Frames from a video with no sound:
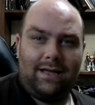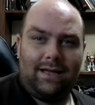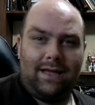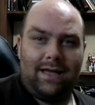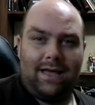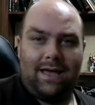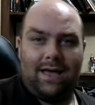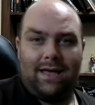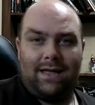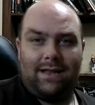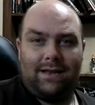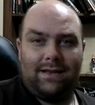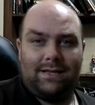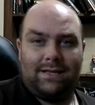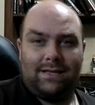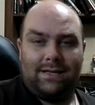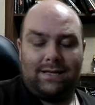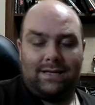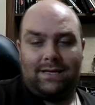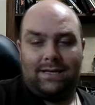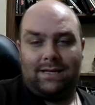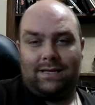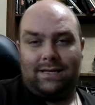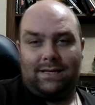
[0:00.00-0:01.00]
but
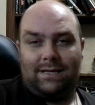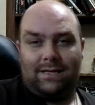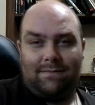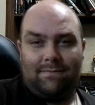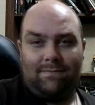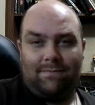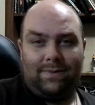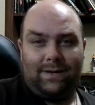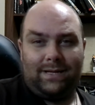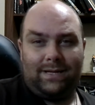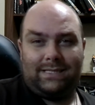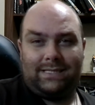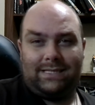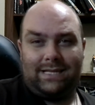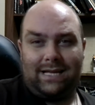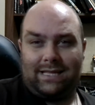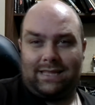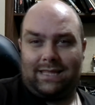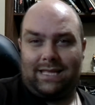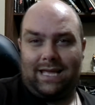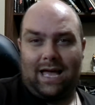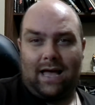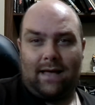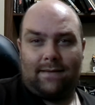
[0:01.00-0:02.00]
it's
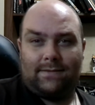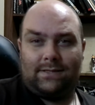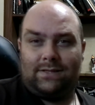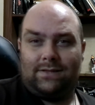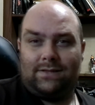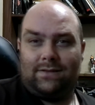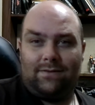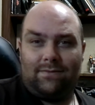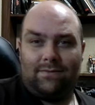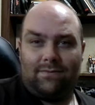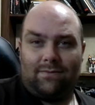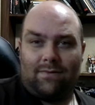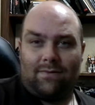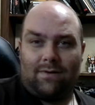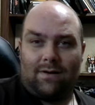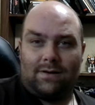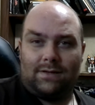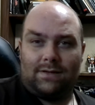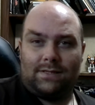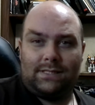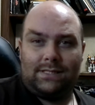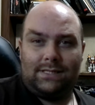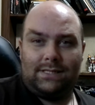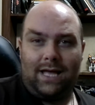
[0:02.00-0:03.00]
not the absolute
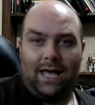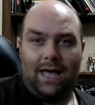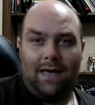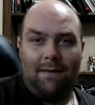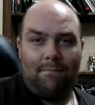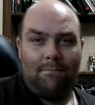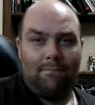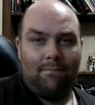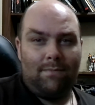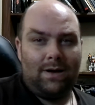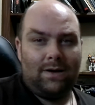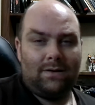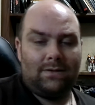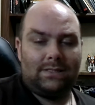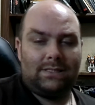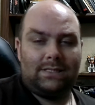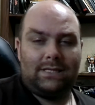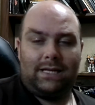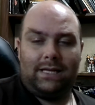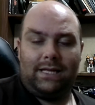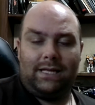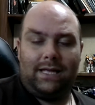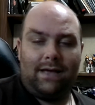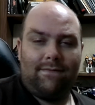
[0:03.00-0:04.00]
worst. At most,
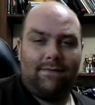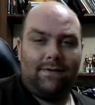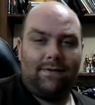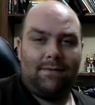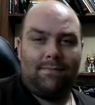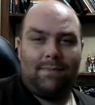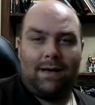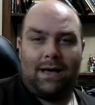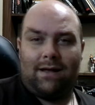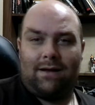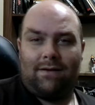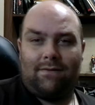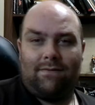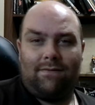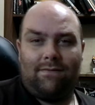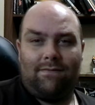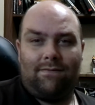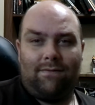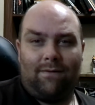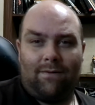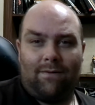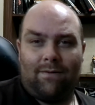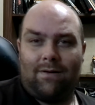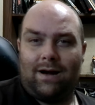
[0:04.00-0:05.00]
I'd give it about a
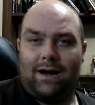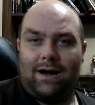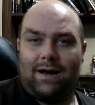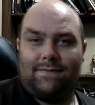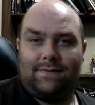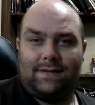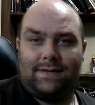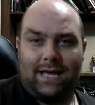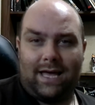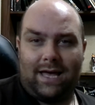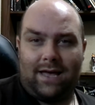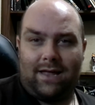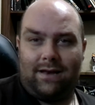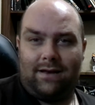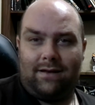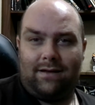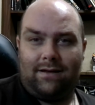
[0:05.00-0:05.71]
4 out of 10.